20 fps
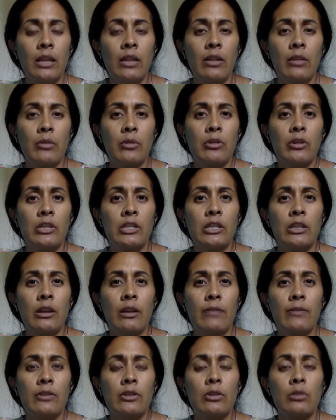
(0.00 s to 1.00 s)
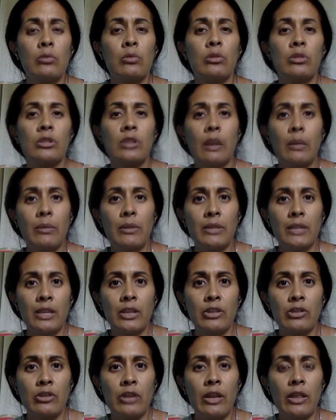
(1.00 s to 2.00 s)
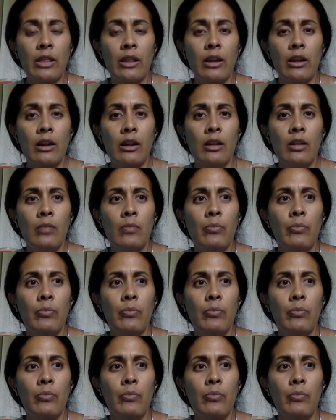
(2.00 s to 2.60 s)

the immigration officer will stop the test right there,